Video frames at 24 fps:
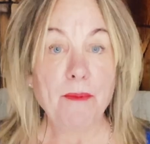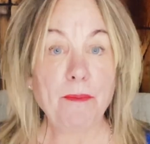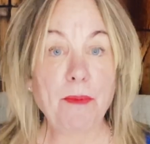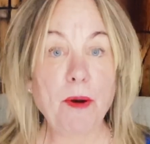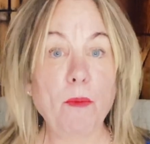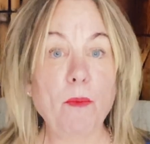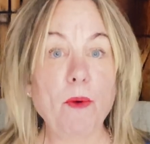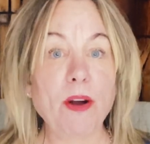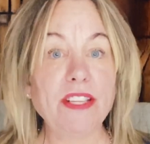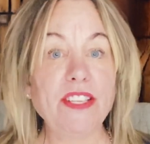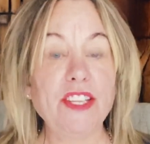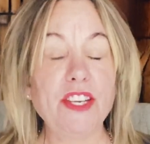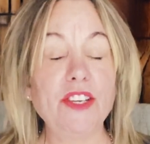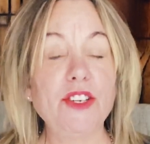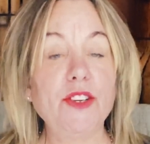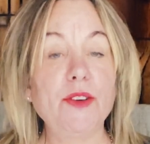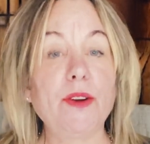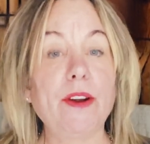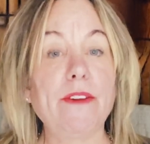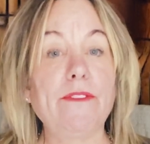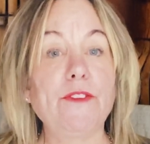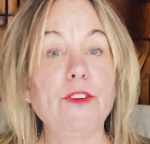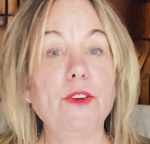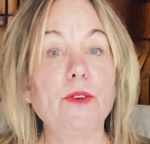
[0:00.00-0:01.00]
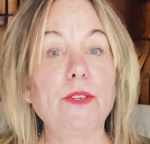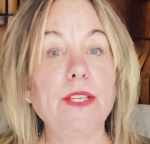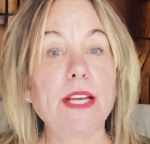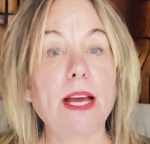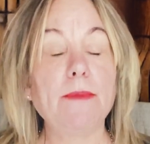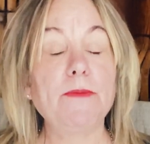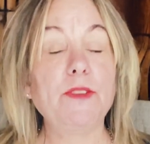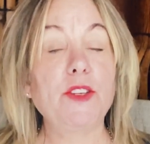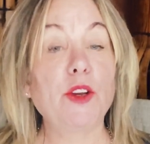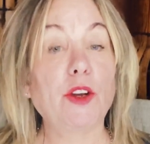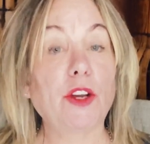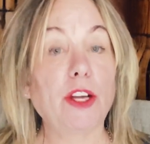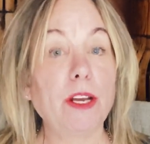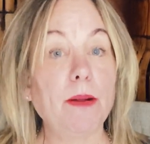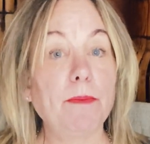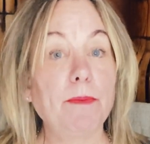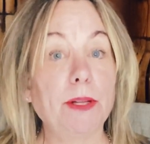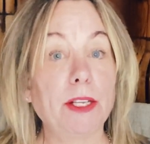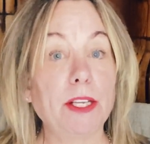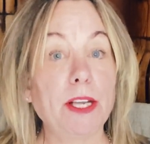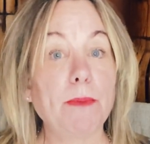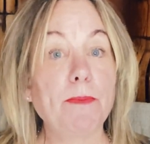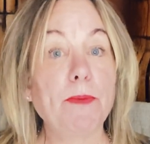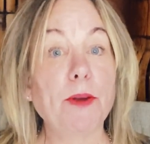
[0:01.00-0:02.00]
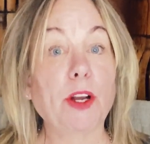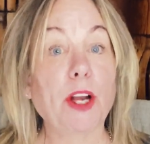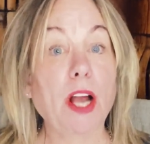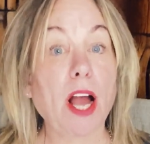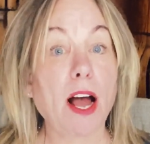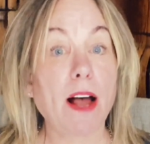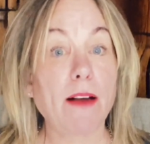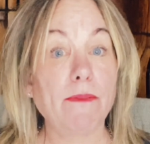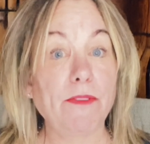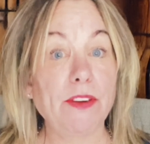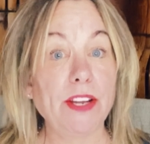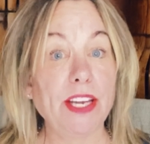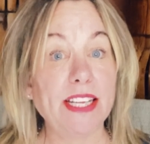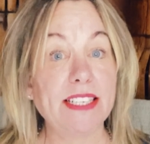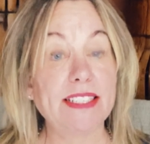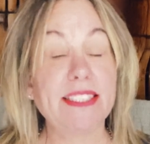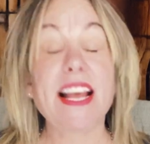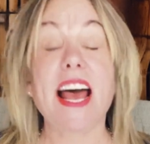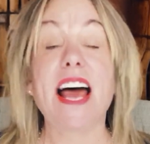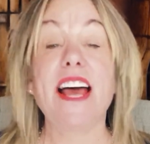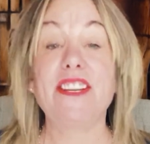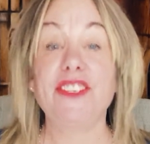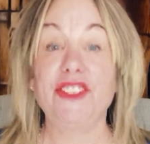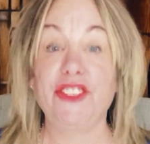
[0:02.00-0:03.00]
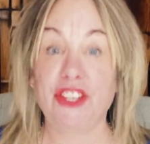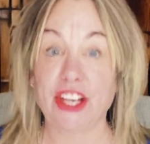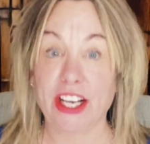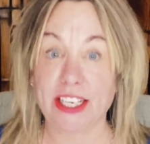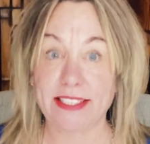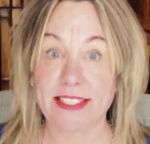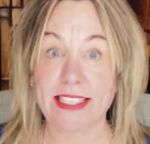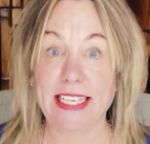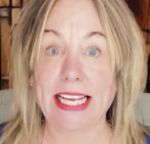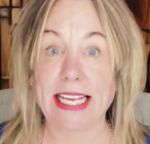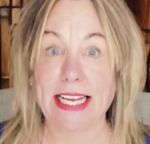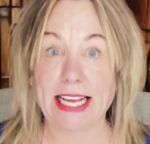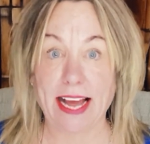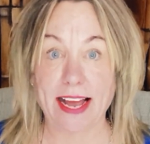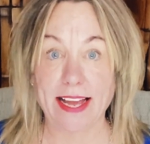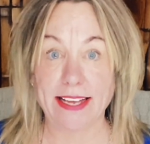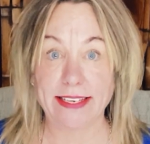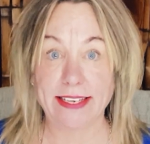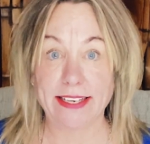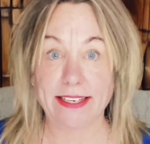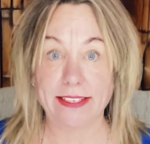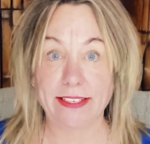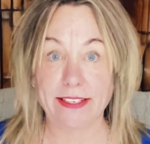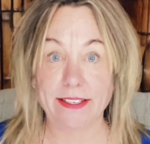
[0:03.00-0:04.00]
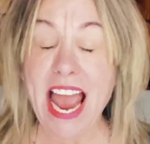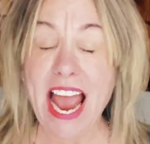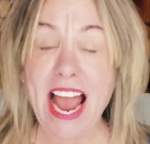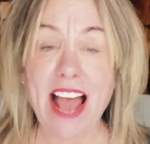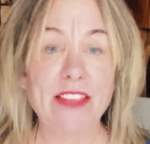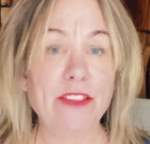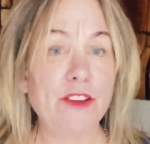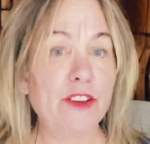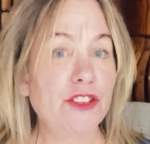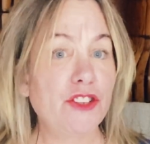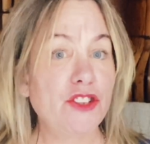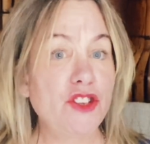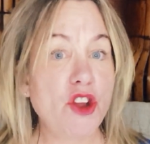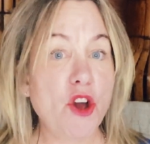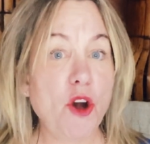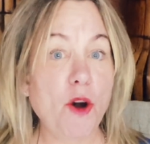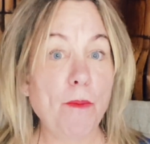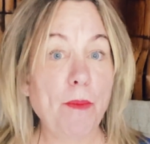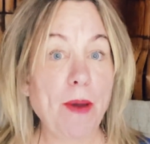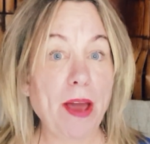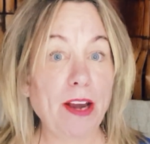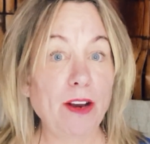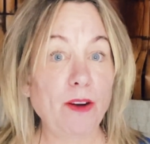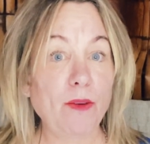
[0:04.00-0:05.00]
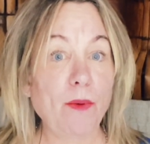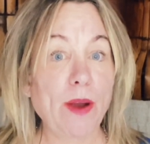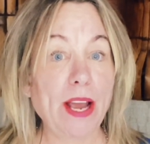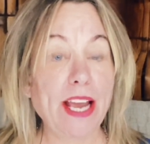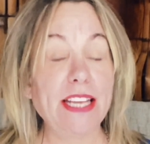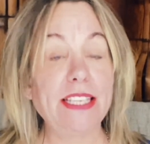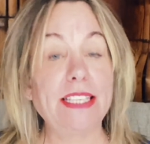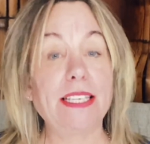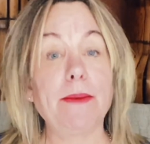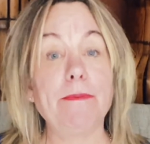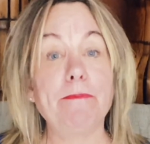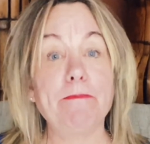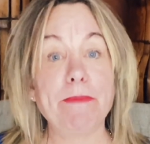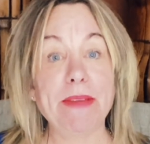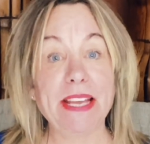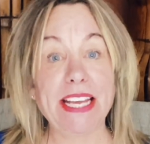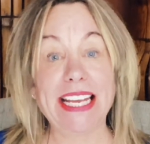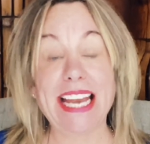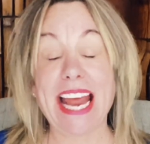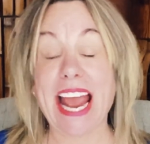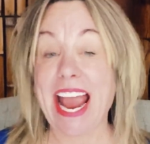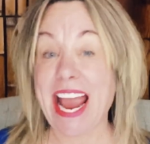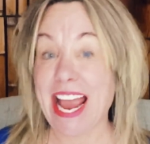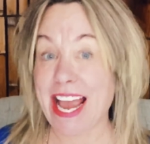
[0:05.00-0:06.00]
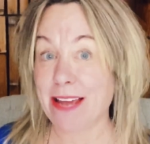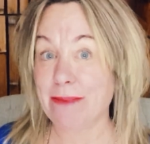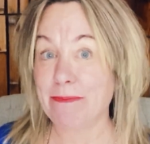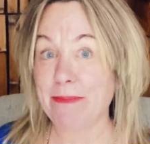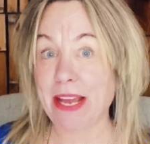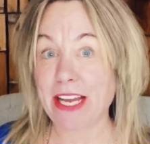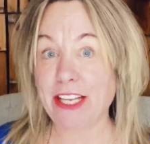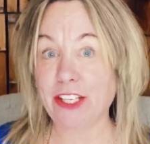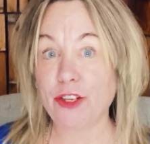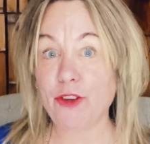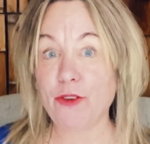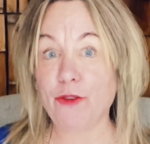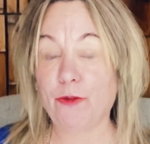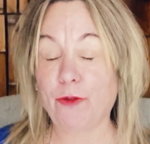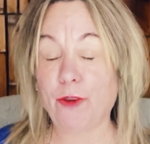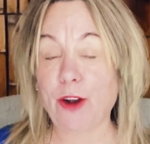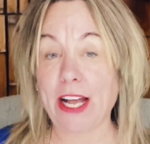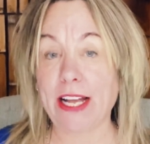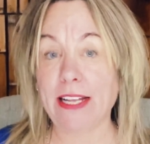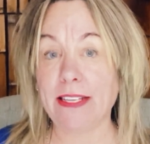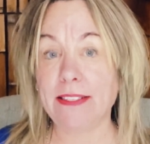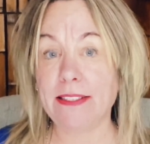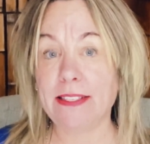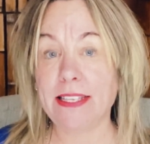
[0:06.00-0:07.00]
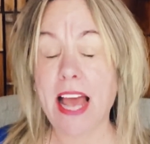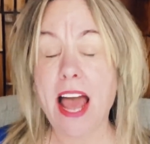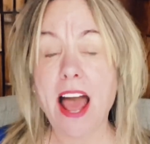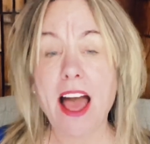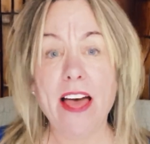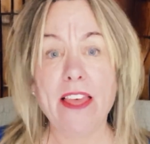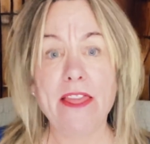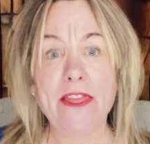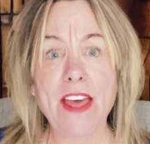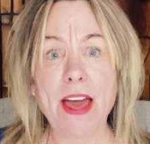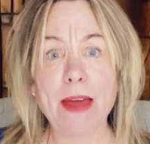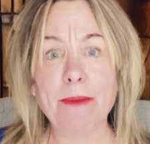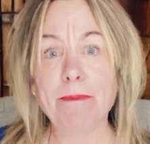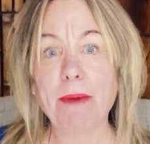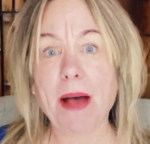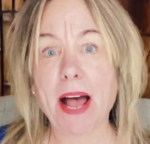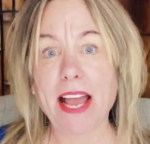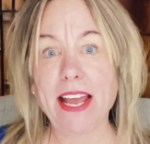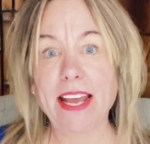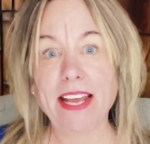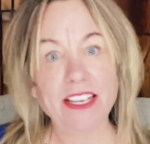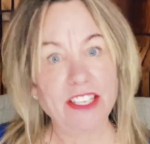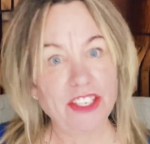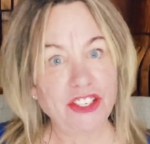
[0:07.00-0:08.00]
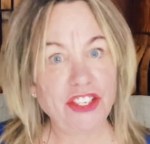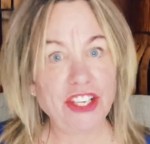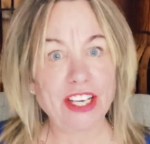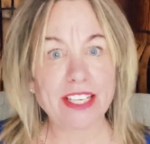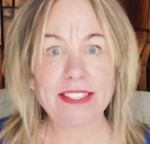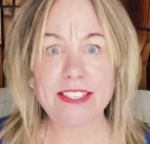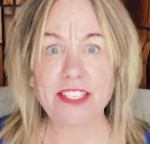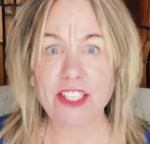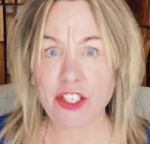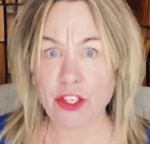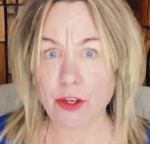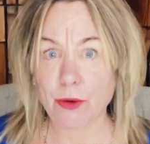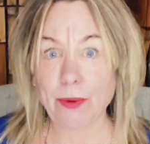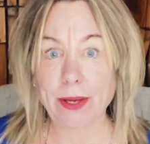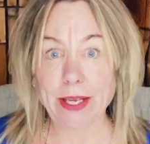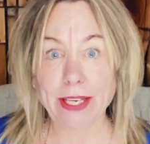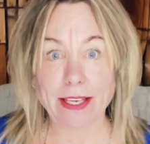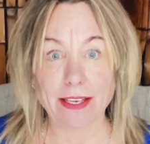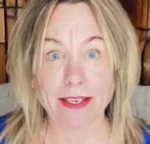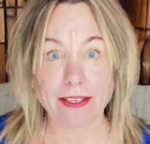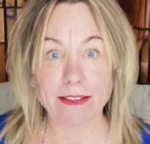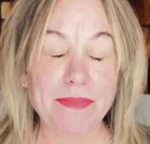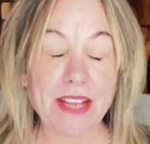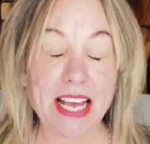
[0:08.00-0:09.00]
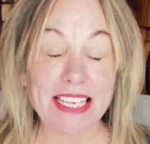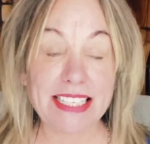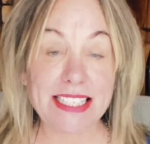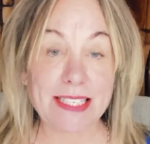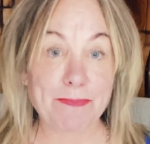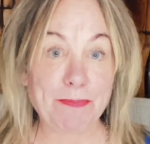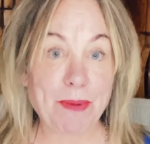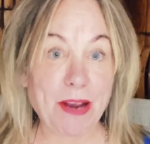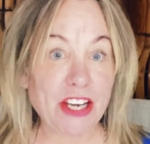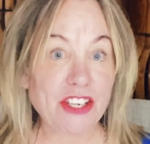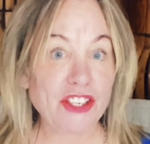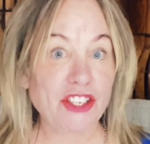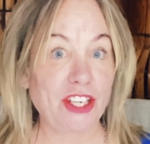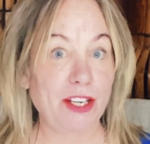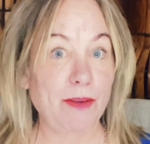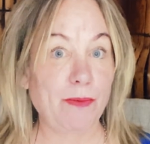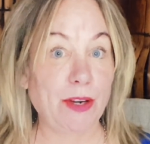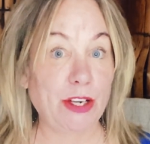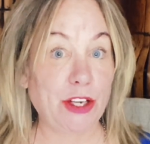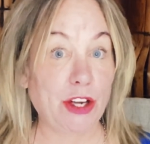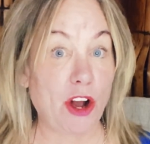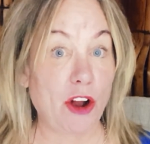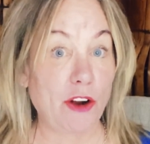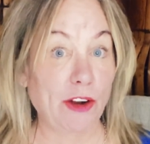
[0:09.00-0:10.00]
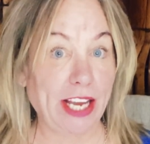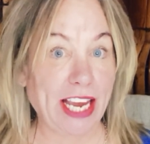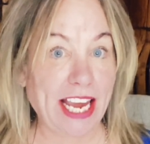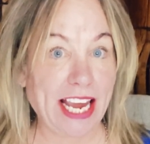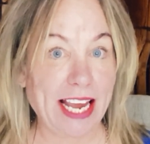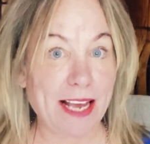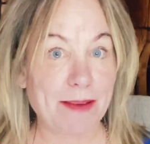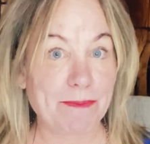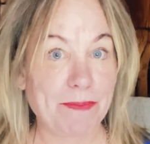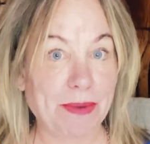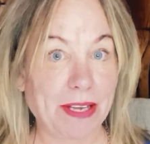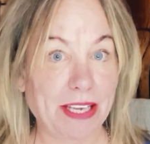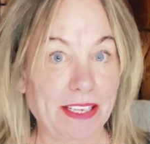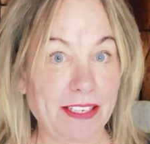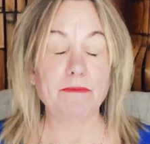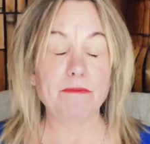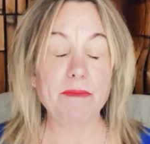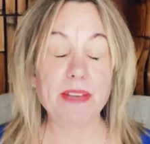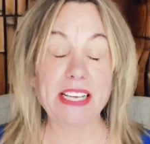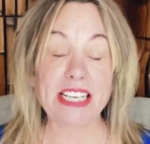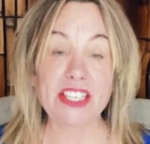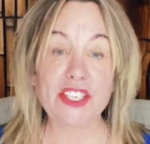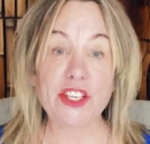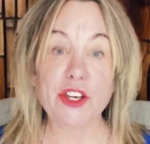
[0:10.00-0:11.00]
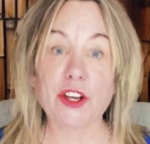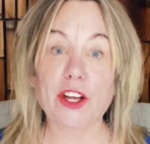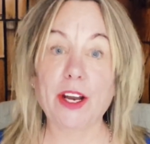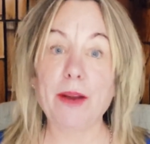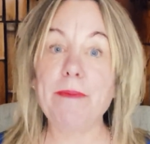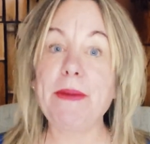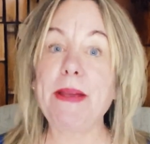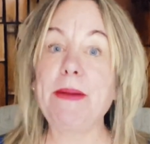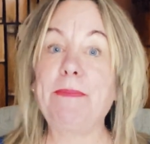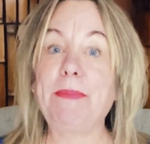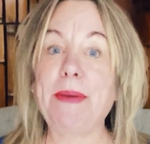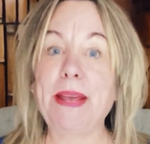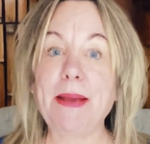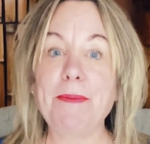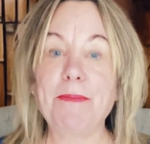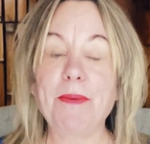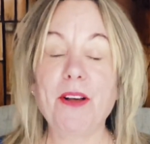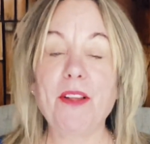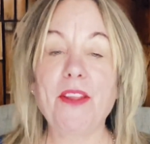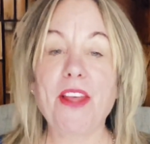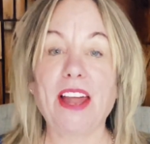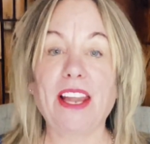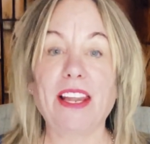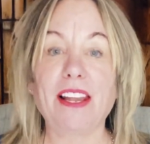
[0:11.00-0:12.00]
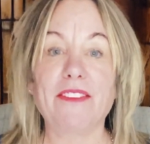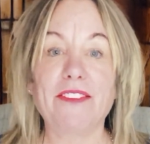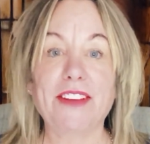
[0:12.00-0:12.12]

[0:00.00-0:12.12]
but once you do it a few times, you're going to build up your confidence just like I did. And there's no better way to meet and make new friends than by just doing it, especially when you're out camping, because you're going to meet people that love